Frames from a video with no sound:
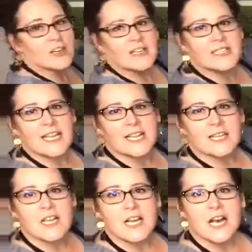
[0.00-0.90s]
you're going to
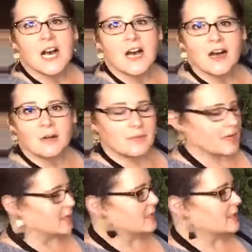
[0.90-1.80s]
take
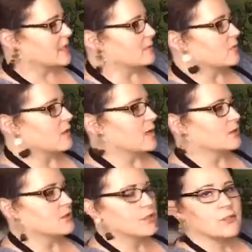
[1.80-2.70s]
a clean
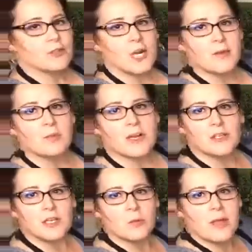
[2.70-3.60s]
brush, dry
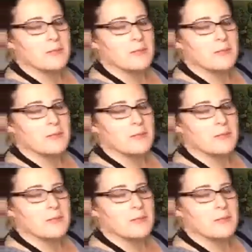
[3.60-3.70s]
brush, and